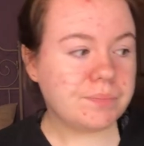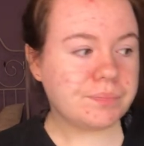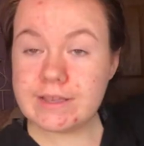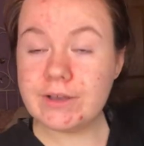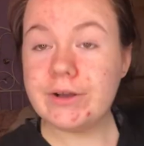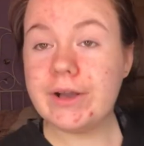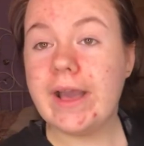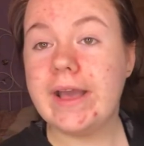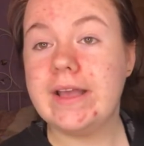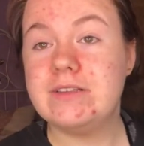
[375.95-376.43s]

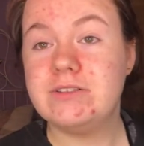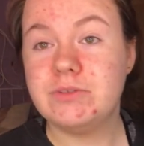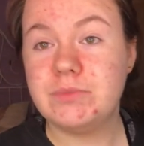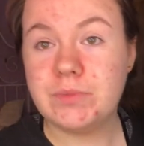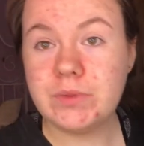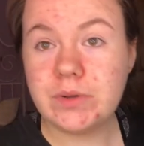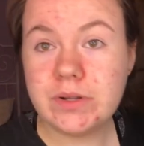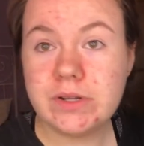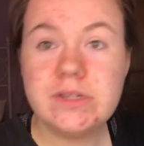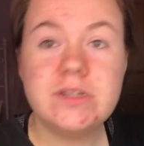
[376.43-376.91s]
Okay, so I'm
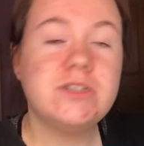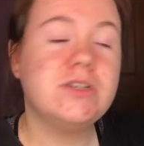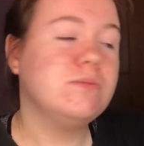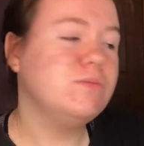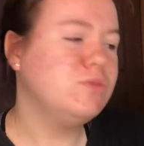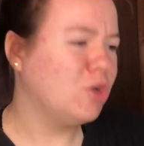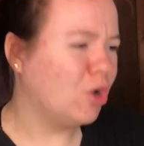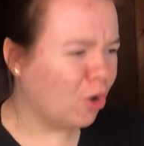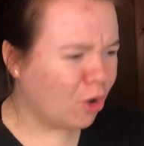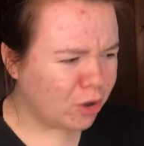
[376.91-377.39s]
gonna stop
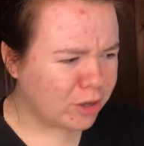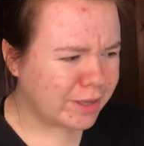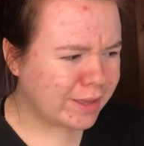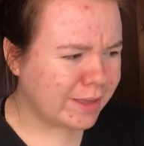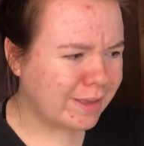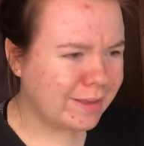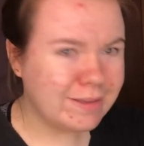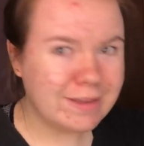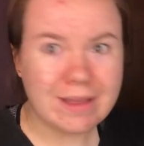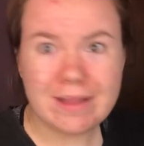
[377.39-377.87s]

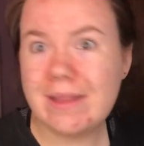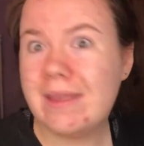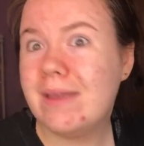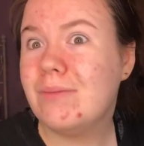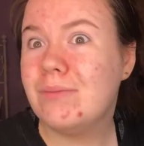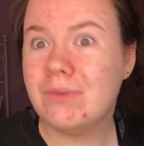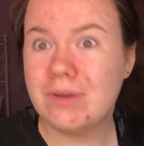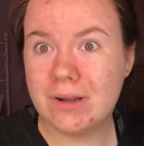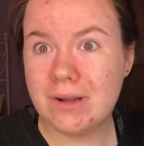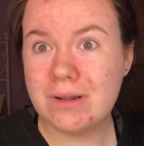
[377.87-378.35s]
talking and then
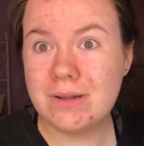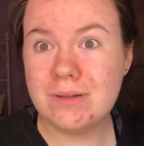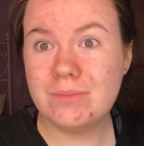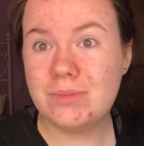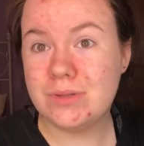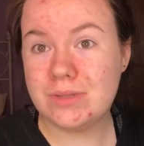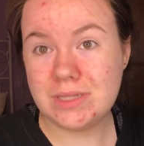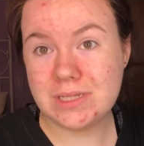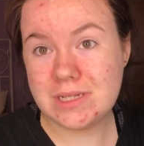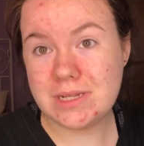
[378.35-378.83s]
we're gonna
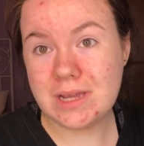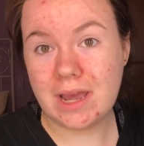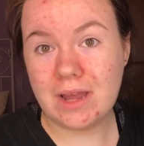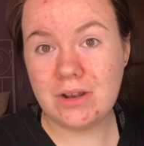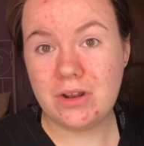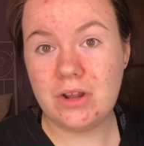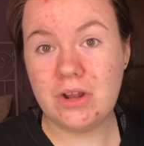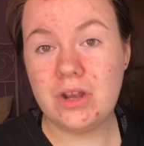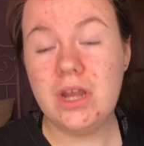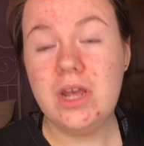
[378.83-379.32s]
put the tan
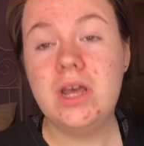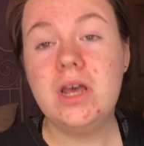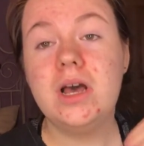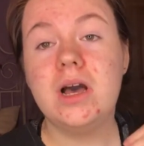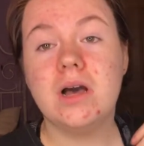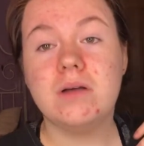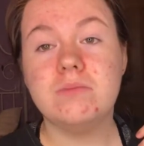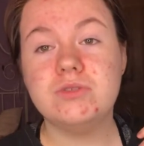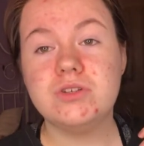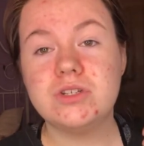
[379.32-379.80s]
on.
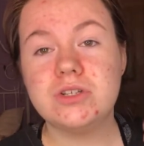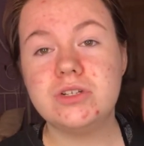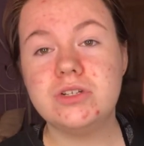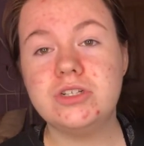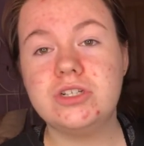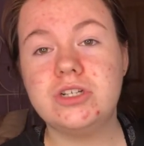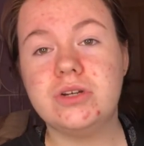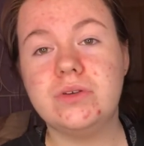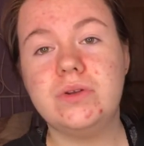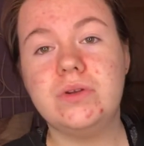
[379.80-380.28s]
I'm just gonna
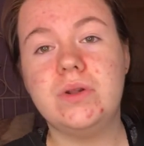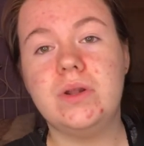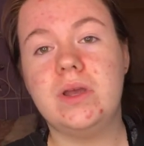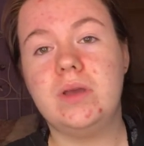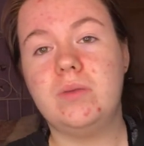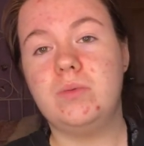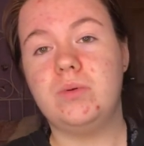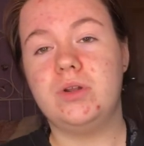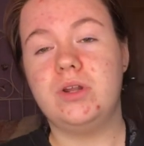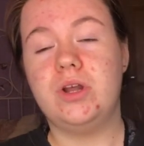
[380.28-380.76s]
show you
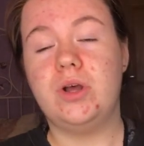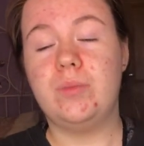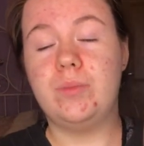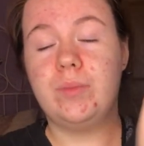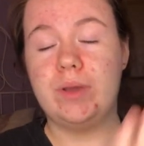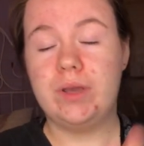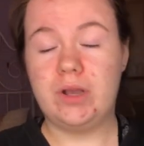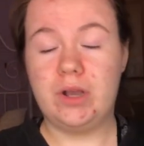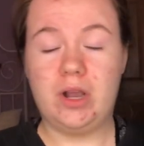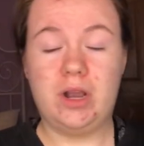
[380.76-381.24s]
like putting it on my
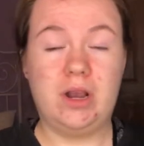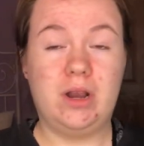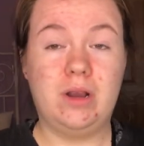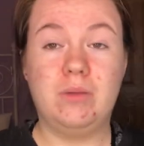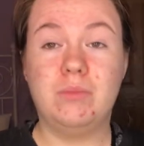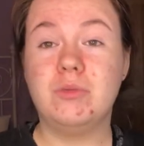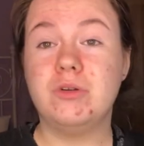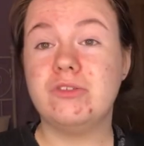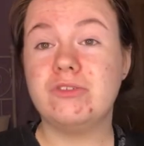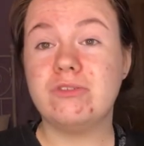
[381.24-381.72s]

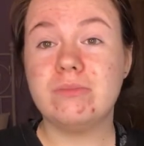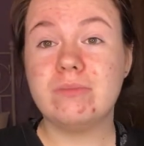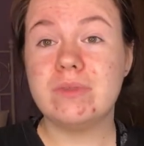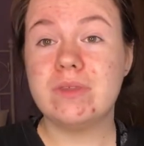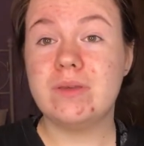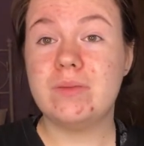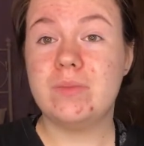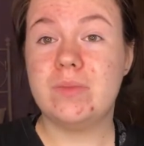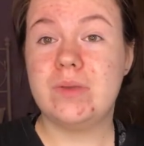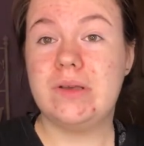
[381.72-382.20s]
arm or
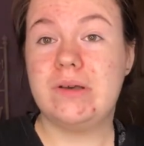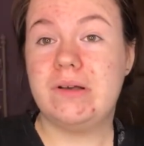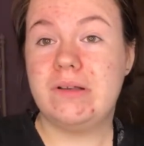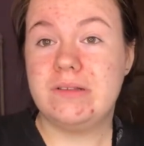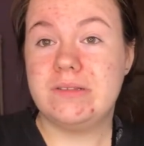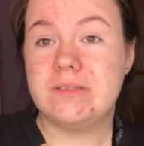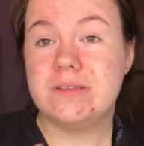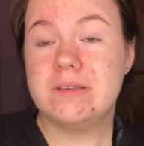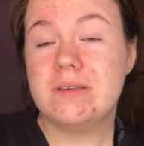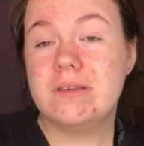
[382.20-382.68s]
something,
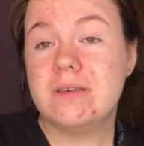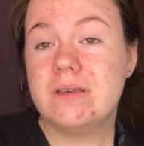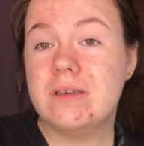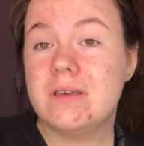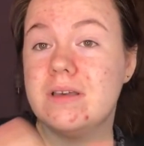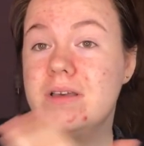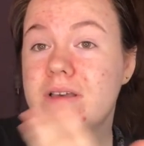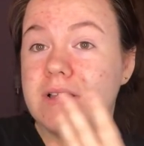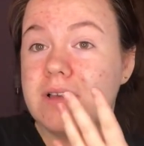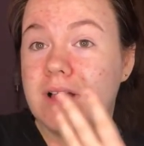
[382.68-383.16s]
because
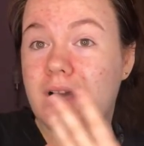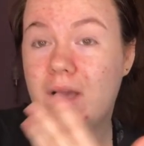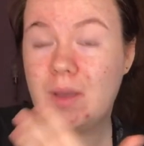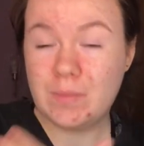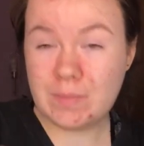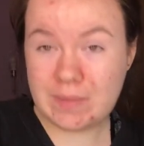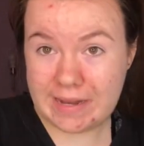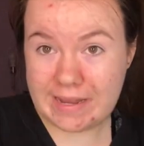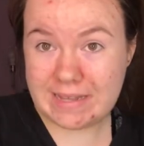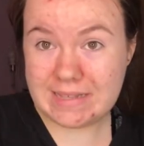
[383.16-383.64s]

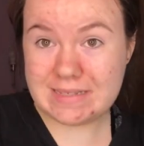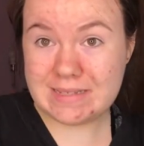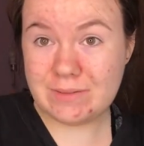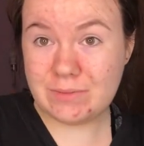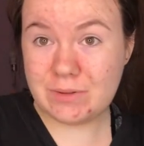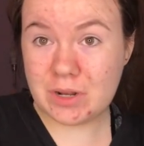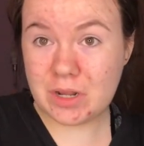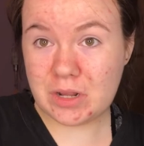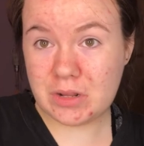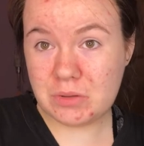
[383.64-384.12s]
I'm lazy
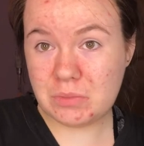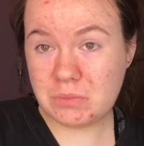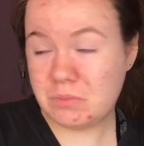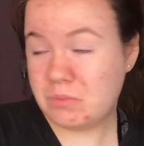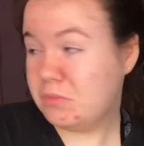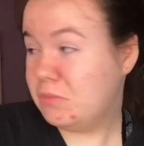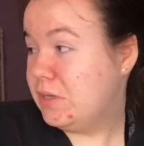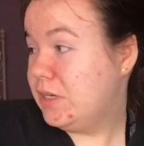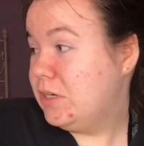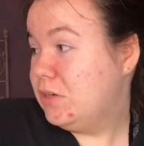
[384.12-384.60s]
when
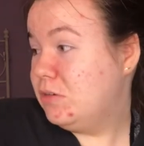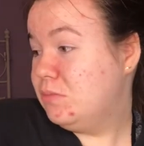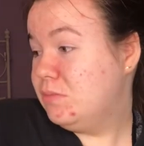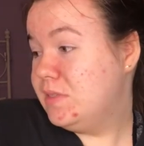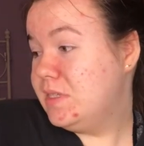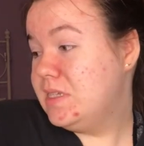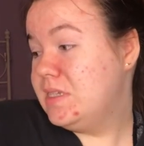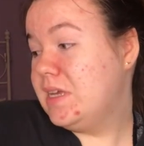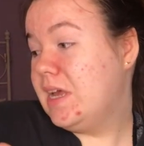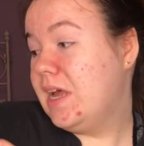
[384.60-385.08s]
it comes
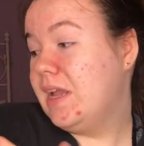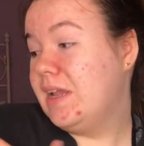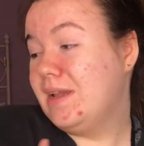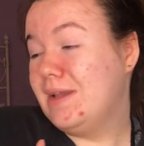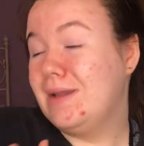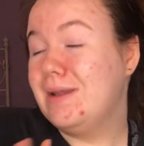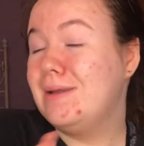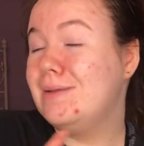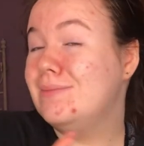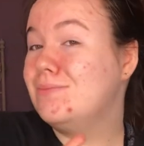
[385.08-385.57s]
to tan,
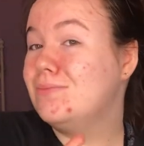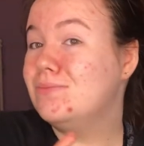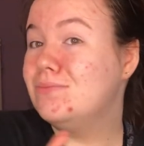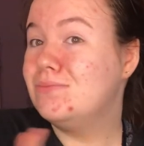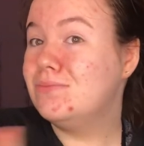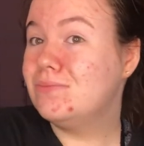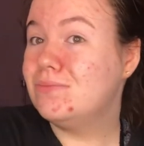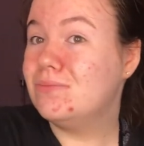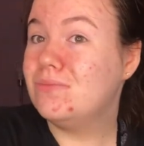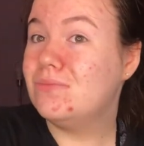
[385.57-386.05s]
and I
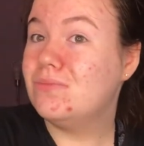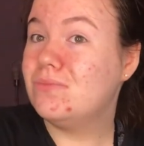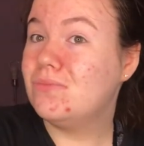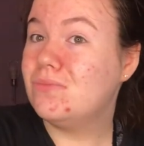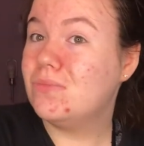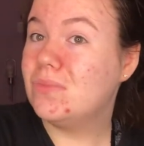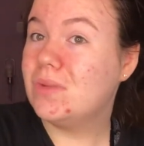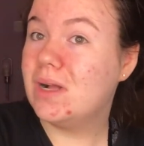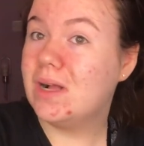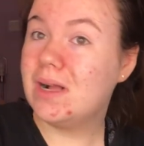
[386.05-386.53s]

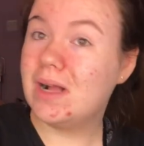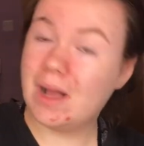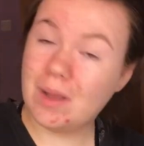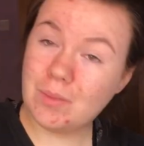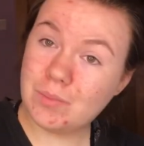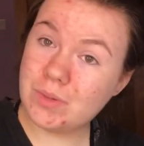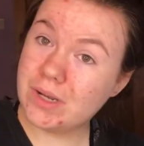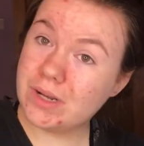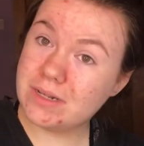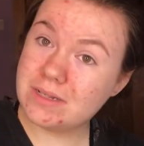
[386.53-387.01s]
can't
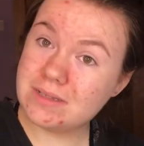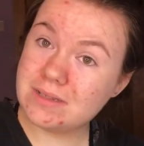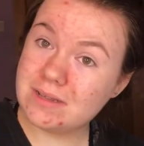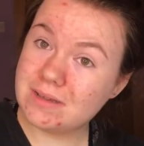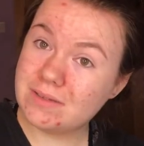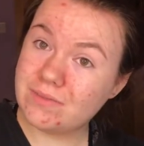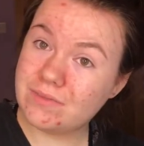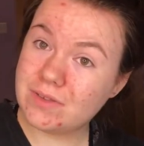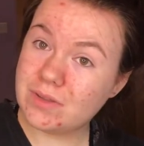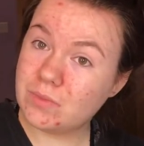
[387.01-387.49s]
be arsed
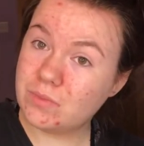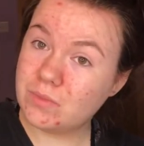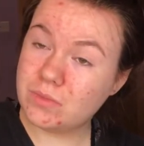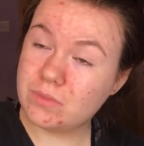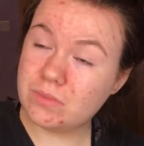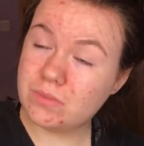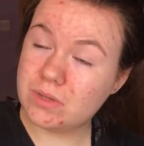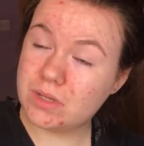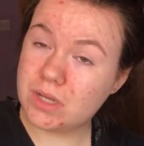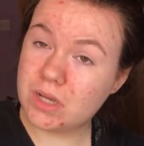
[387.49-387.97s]
like
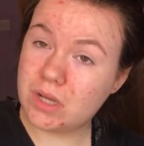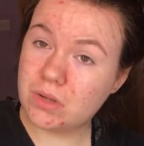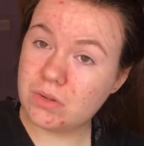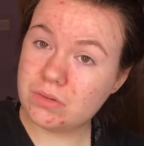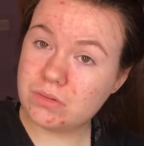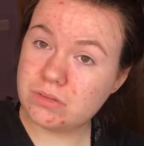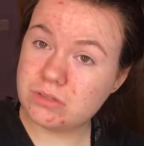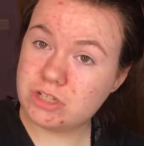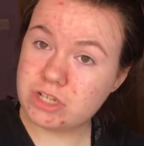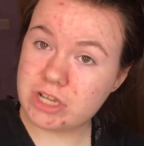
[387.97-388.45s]
filming my
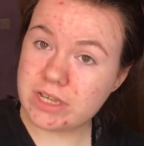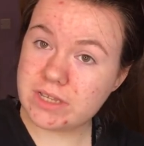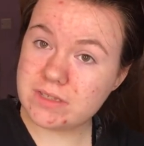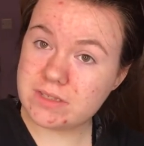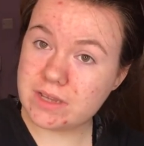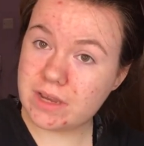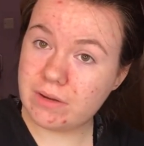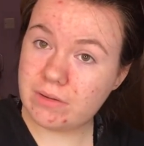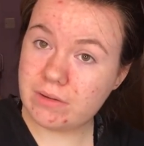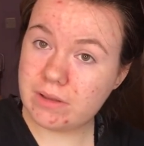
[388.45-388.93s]
whole chest
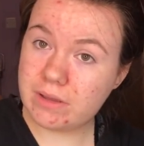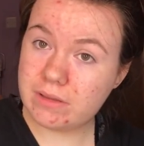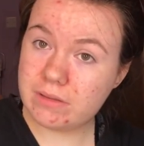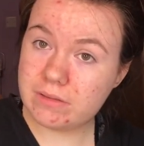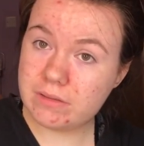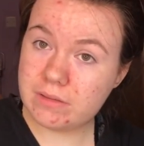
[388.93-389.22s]
area.